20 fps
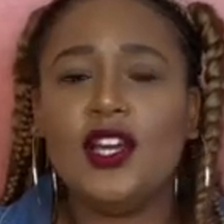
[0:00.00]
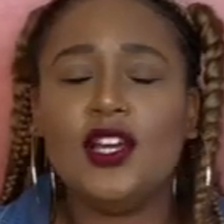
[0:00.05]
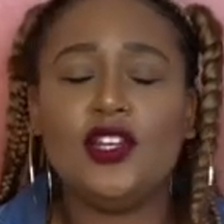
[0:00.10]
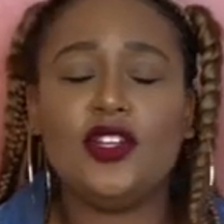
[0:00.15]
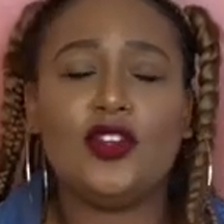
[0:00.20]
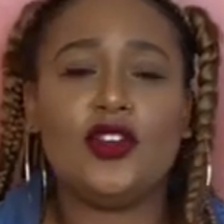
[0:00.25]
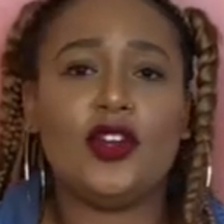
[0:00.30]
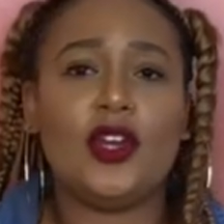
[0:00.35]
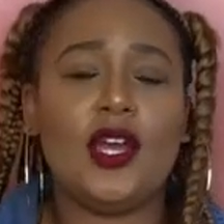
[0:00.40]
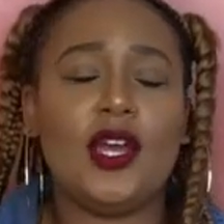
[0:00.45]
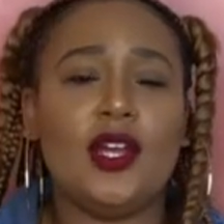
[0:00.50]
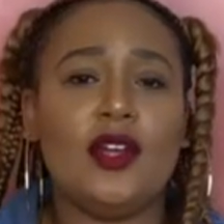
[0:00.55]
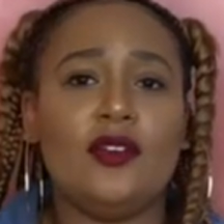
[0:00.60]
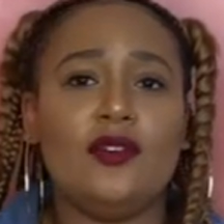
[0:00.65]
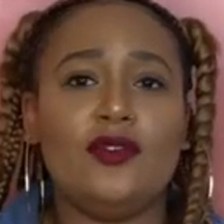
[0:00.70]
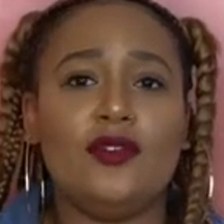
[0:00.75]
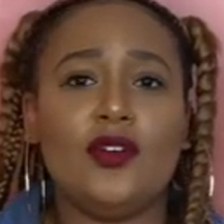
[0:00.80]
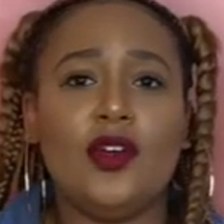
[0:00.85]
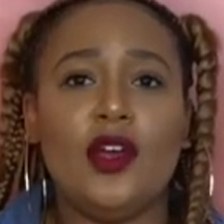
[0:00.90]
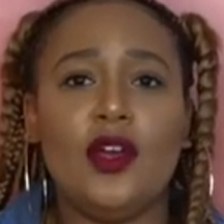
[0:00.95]
You're head of
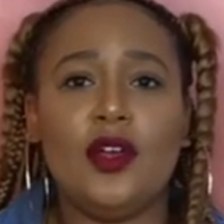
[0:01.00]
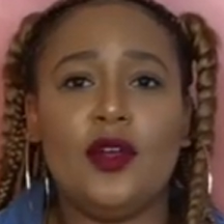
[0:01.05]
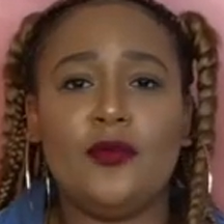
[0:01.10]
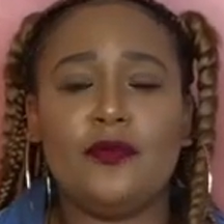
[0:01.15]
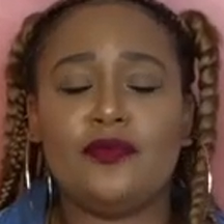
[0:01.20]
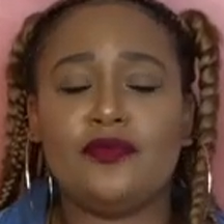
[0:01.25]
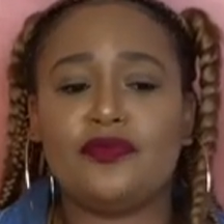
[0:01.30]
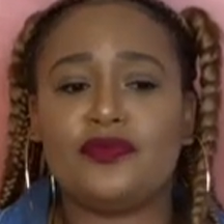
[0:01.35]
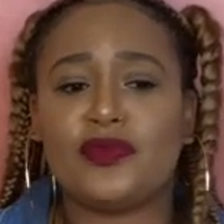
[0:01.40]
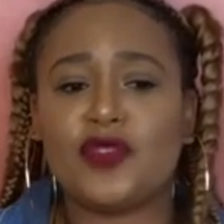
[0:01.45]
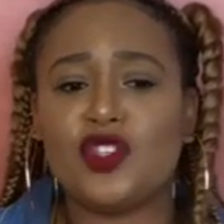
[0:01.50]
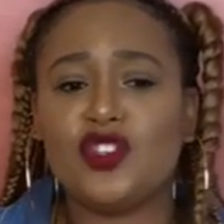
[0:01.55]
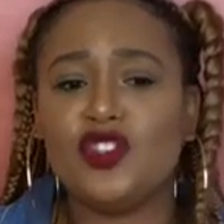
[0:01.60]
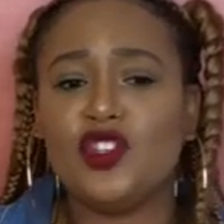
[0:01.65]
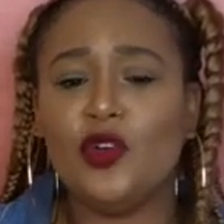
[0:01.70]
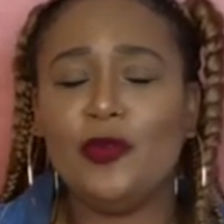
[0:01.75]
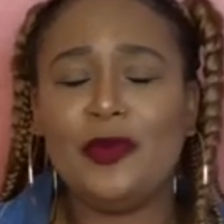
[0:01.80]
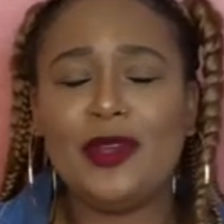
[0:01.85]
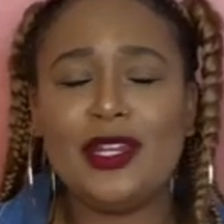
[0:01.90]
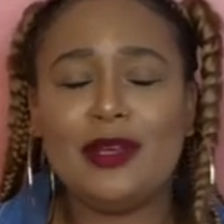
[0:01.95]

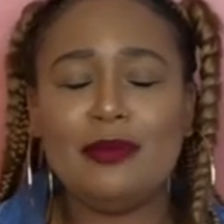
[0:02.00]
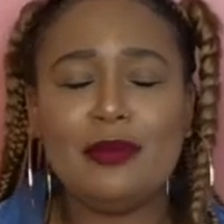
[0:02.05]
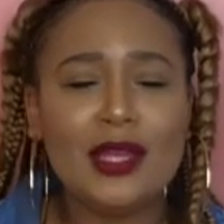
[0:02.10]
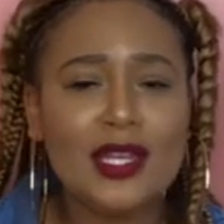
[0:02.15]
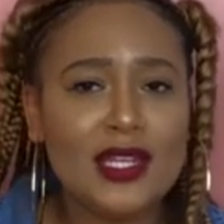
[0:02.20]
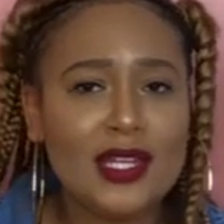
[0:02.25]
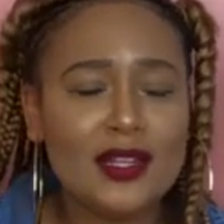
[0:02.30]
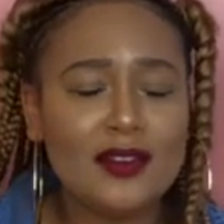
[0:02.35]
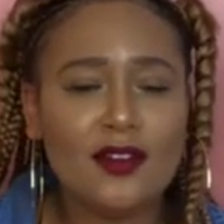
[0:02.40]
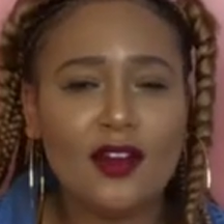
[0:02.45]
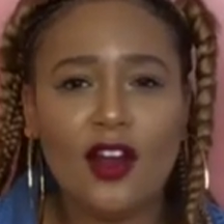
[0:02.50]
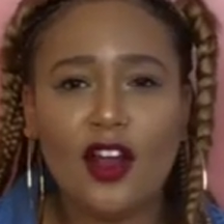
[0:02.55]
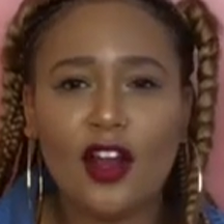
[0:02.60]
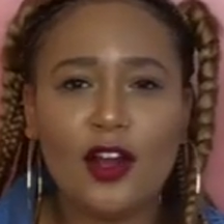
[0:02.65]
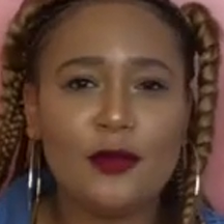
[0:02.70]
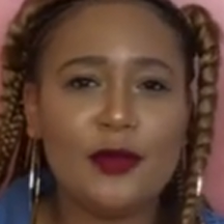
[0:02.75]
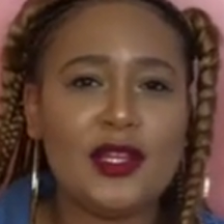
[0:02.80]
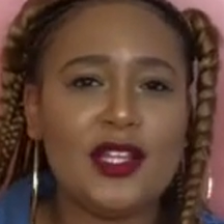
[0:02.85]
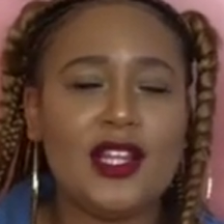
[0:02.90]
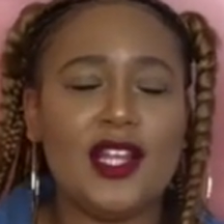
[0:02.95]
so many men in the
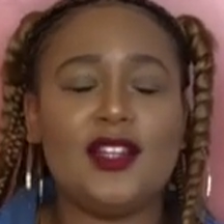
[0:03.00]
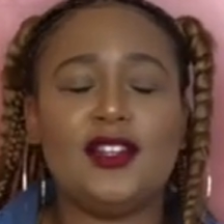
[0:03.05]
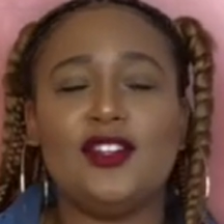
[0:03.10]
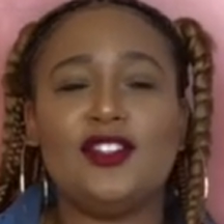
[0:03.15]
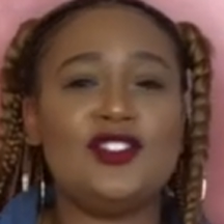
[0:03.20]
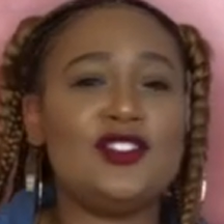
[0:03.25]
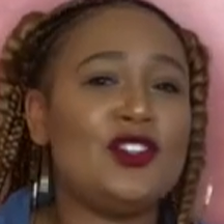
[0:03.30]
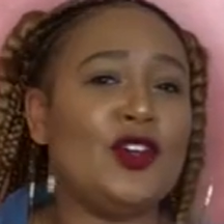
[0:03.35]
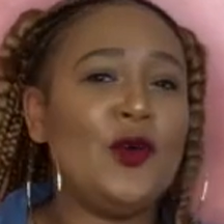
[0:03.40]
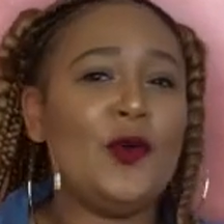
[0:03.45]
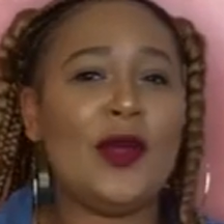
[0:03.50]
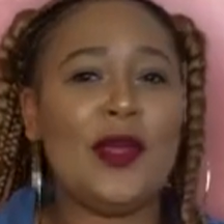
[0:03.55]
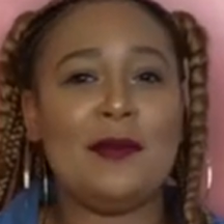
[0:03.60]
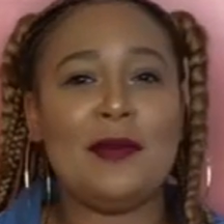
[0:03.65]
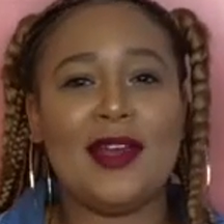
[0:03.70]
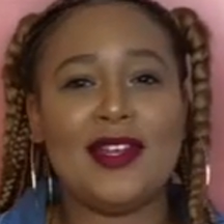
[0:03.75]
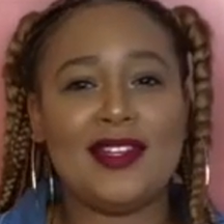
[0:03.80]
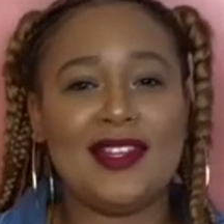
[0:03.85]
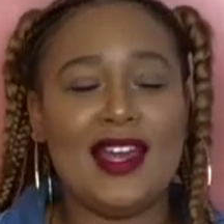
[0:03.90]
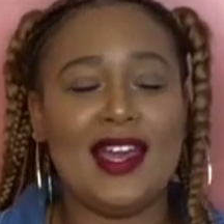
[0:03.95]
army. Like, there's no way
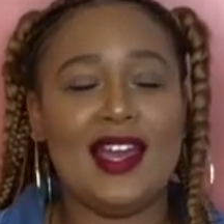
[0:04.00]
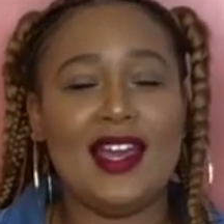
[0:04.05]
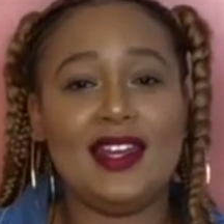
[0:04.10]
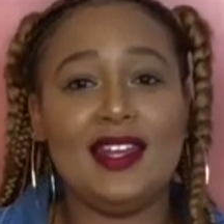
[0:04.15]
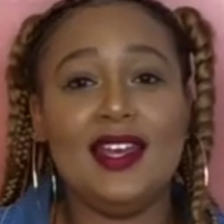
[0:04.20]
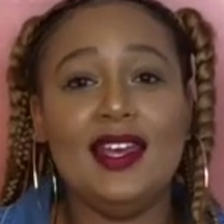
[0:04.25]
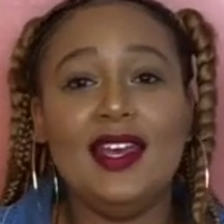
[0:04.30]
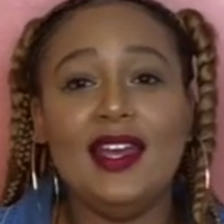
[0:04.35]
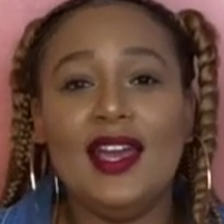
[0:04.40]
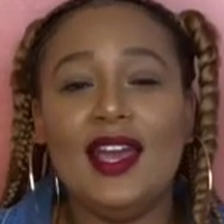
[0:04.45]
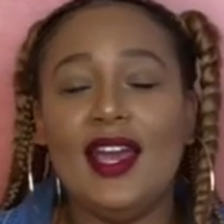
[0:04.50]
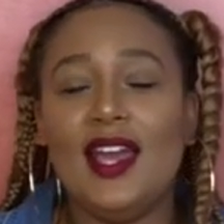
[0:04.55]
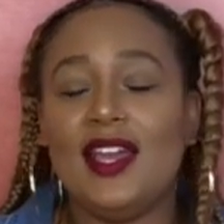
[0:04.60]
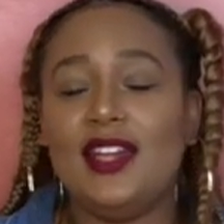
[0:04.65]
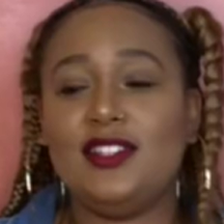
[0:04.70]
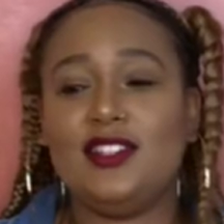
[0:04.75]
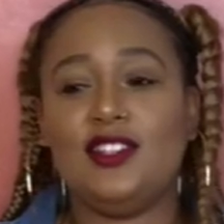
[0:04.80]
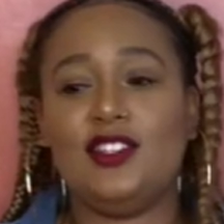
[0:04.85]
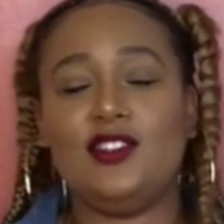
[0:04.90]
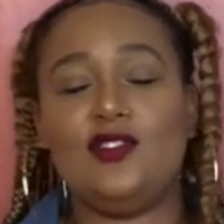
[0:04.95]
my dad
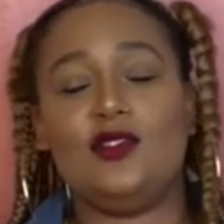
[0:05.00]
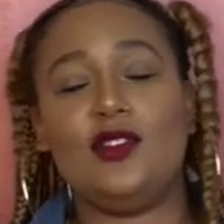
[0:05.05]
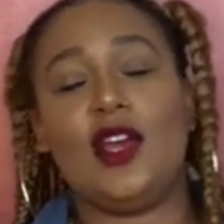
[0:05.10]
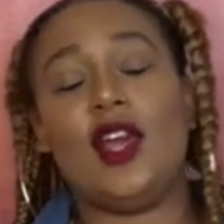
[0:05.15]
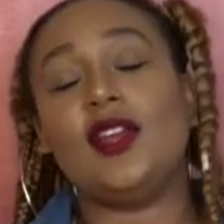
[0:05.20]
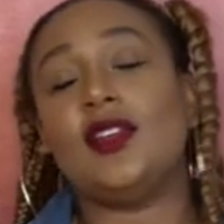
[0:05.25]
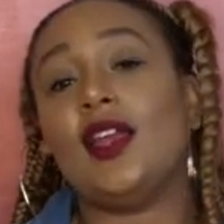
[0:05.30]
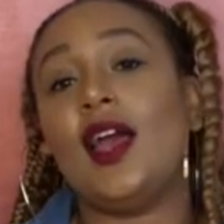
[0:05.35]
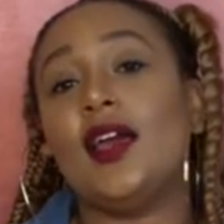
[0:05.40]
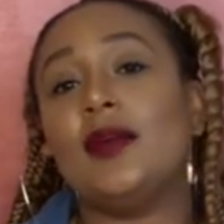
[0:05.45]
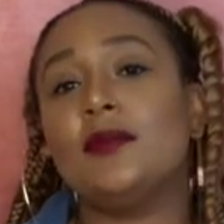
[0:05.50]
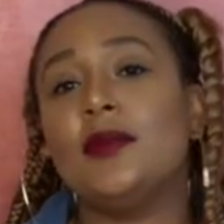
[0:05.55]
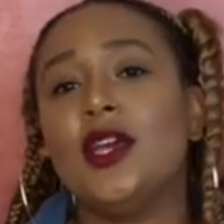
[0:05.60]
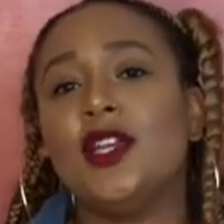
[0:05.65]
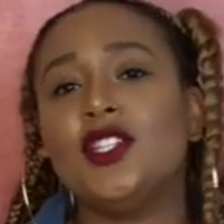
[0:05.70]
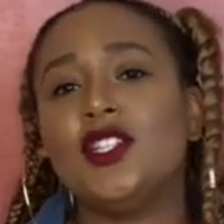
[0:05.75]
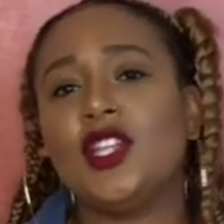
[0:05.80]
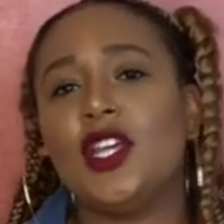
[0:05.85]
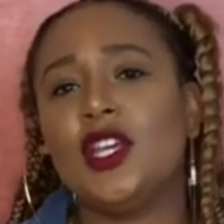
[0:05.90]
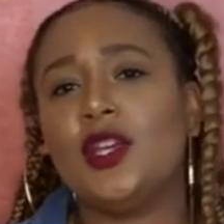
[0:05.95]
hates you like that
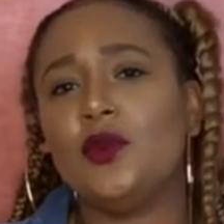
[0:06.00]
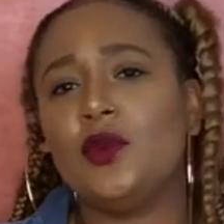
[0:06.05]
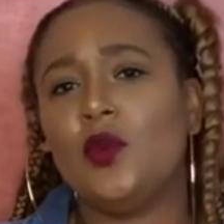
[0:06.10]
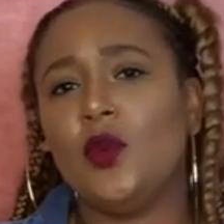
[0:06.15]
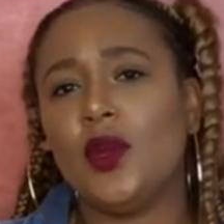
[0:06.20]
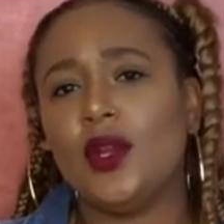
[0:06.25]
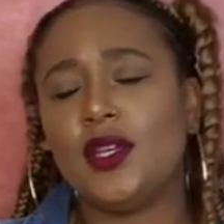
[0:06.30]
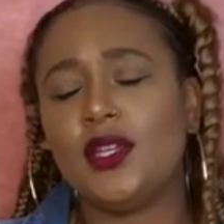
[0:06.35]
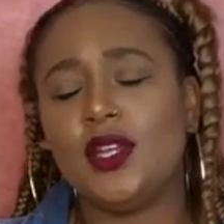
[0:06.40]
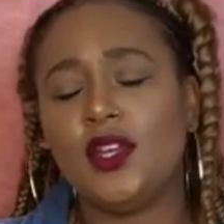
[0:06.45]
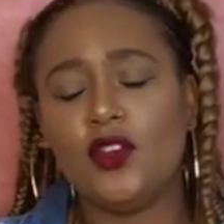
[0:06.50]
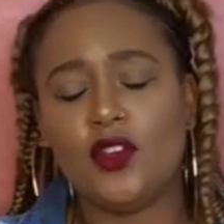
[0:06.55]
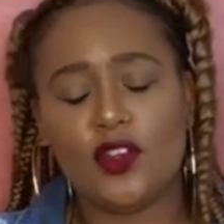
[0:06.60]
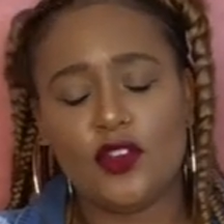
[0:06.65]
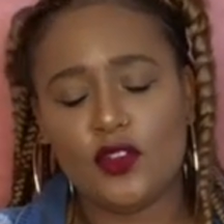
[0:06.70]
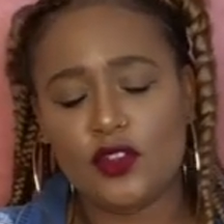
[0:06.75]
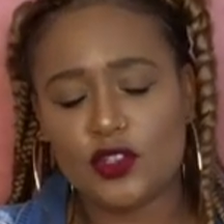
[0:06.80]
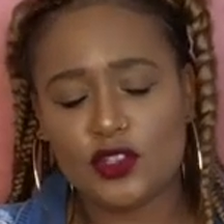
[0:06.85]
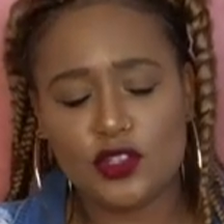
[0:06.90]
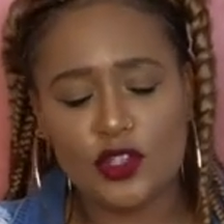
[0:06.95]
much that he would want to kill you.
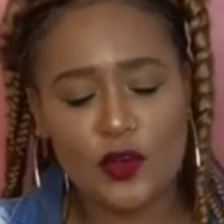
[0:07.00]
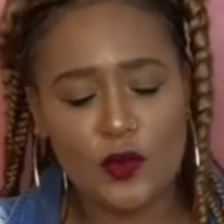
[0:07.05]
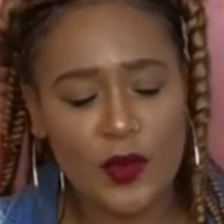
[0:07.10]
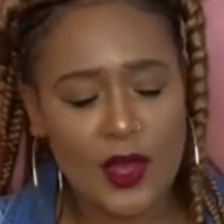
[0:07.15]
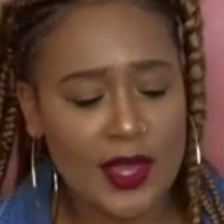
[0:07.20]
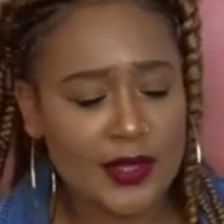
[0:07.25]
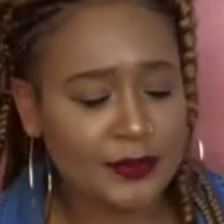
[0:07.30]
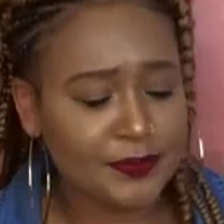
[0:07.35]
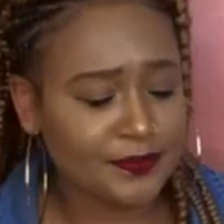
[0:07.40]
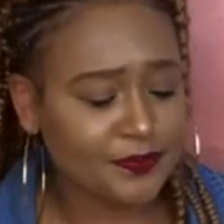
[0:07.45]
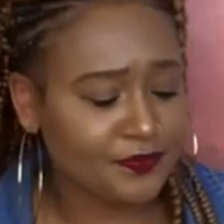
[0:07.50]
There's no way.